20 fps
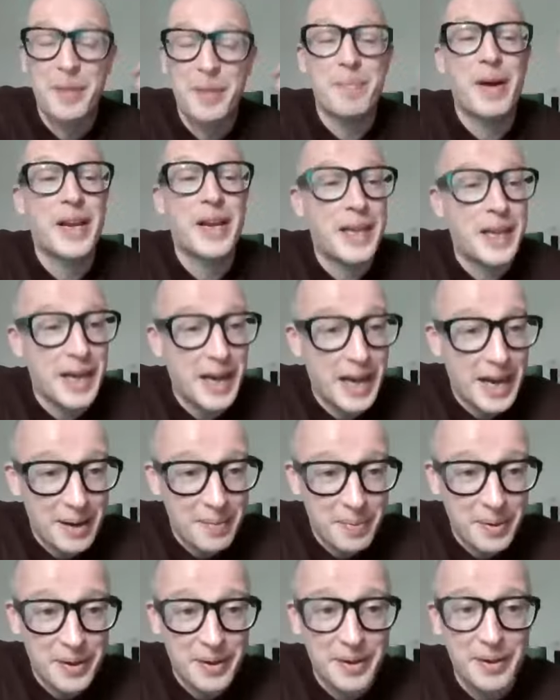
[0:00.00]
in my
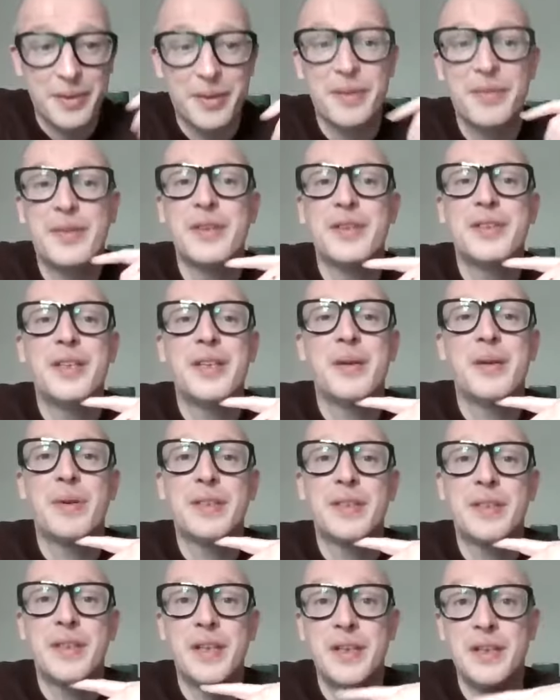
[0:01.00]
cabinet, or if you see the
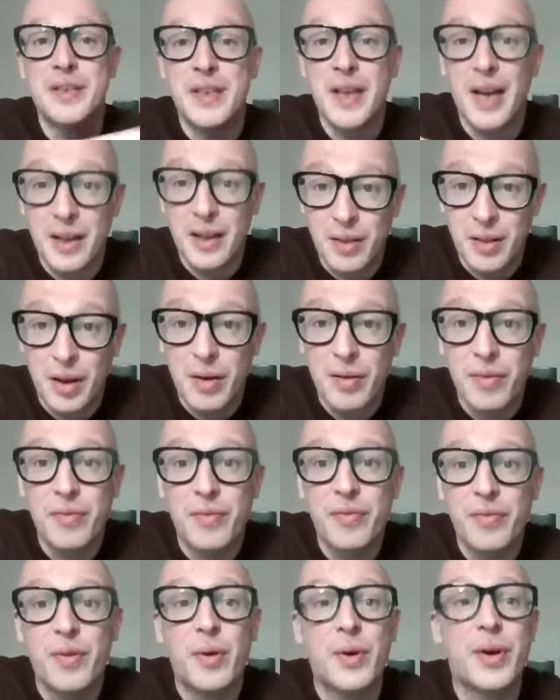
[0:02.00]
whiskies that I
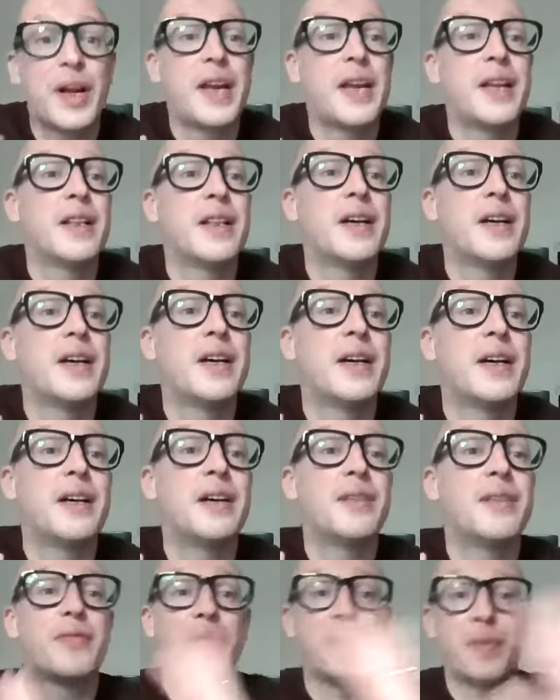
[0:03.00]
love on
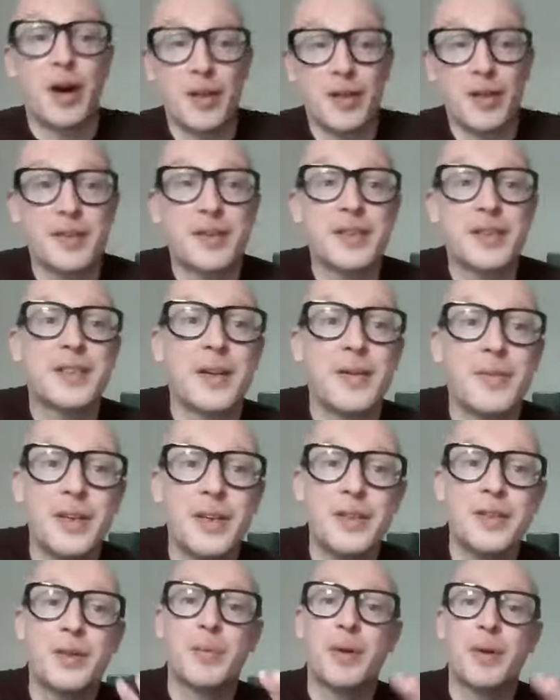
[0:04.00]
Islay from other
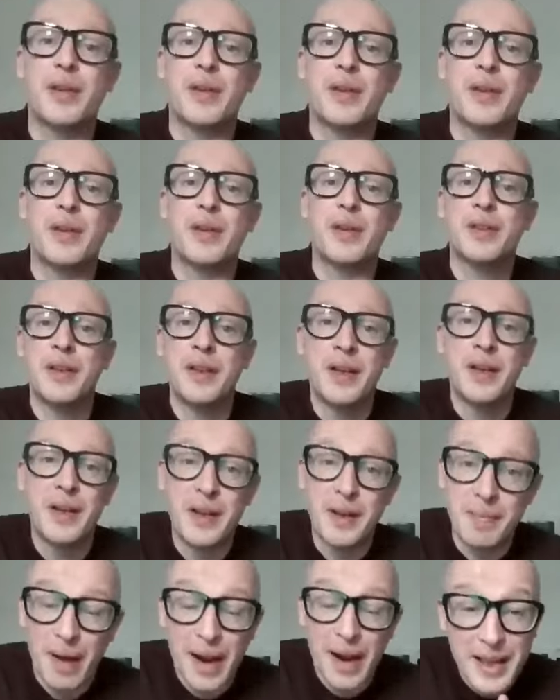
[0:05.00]
distilleries or whatever,
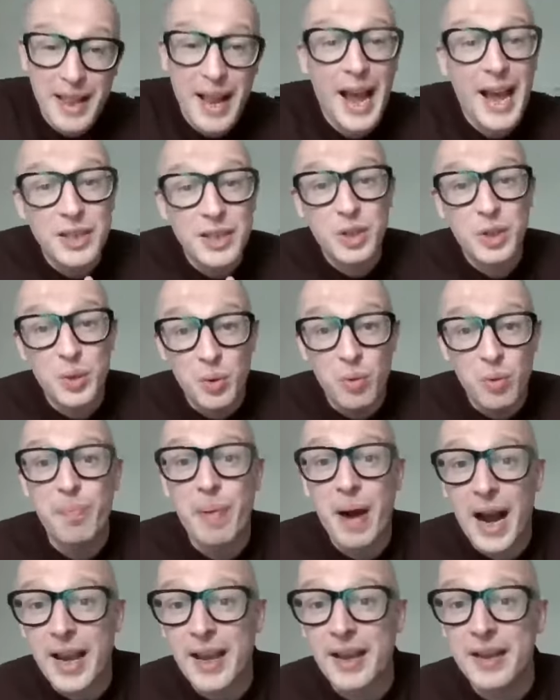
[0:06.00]
my natural
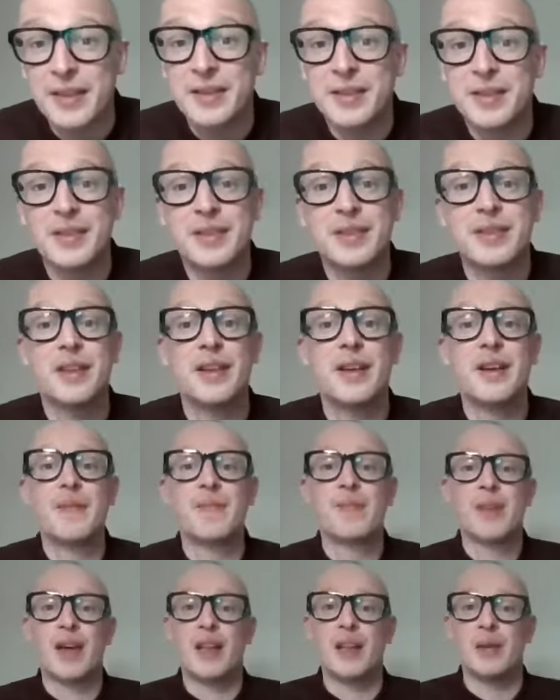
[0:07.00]
bias,
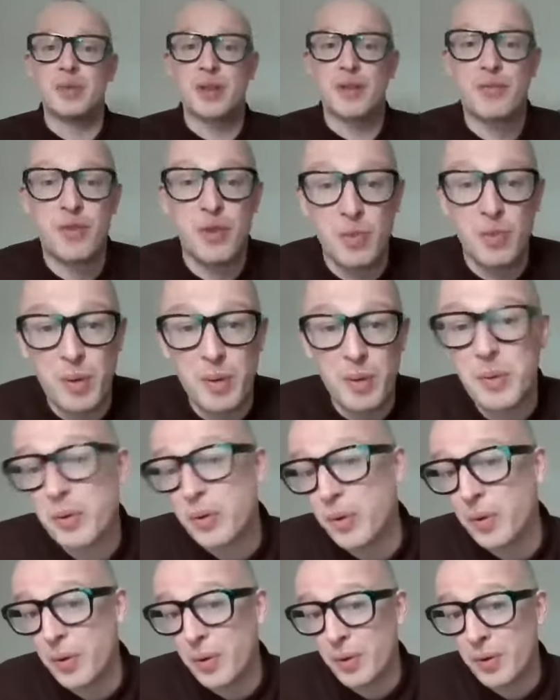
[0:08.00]
and there was a few people
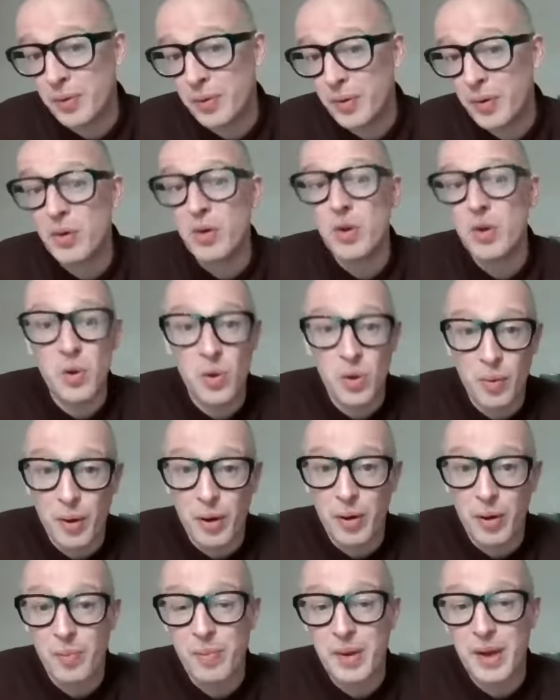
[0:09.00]
who knew
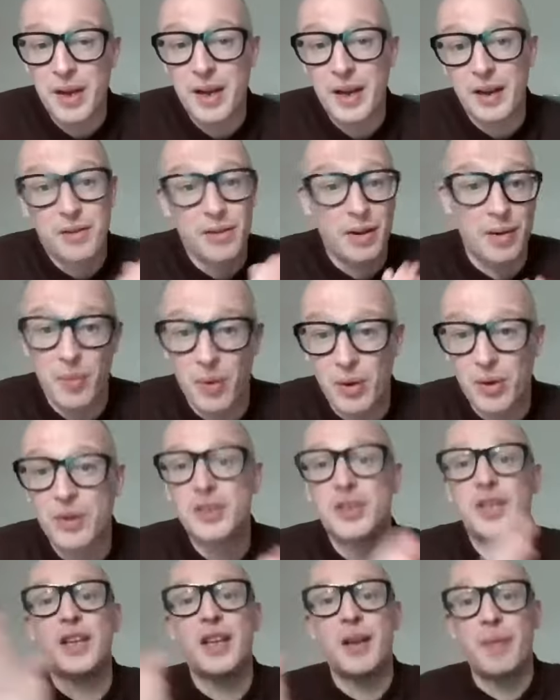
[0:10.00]
about me at
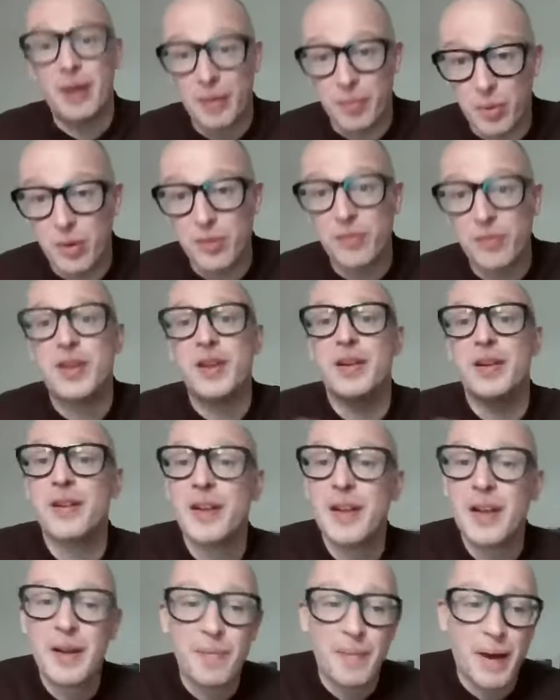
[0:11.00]
Glenmorangie, and then when I moved here,
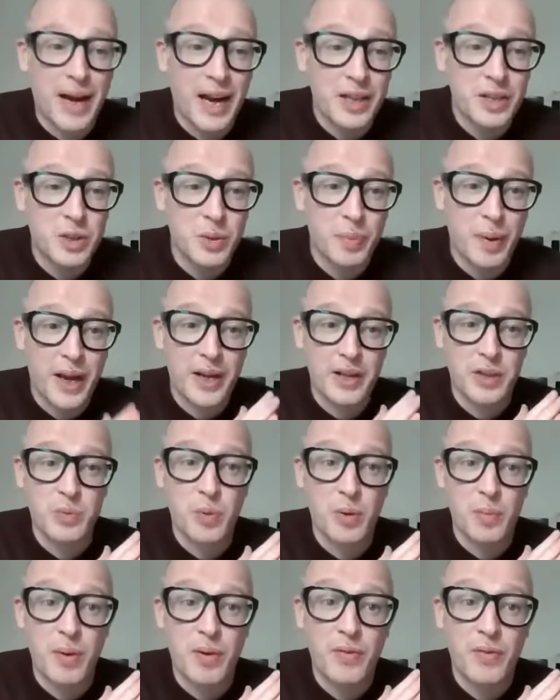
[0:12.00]
my natural bias would
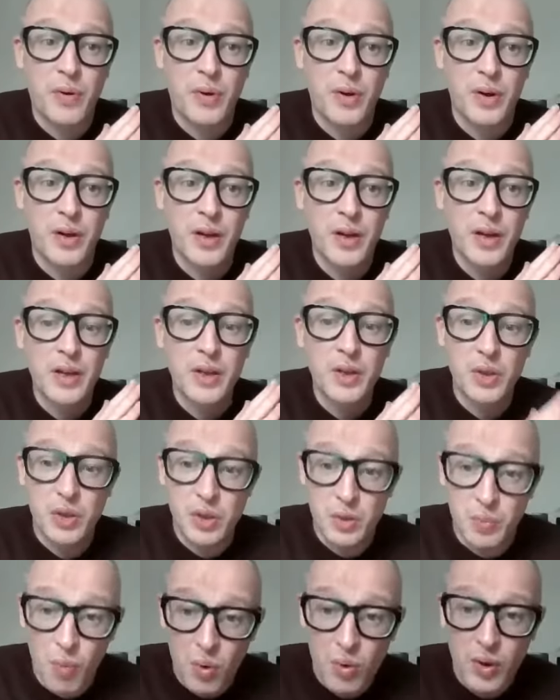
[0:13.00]
be for
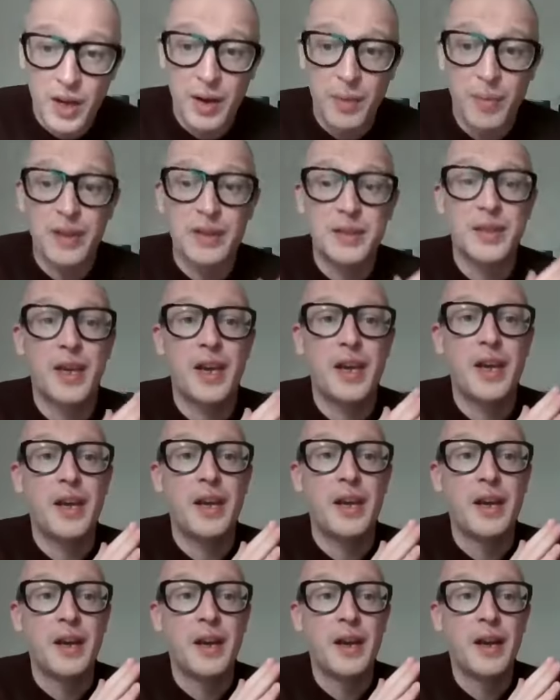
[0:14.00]
smoky whiskey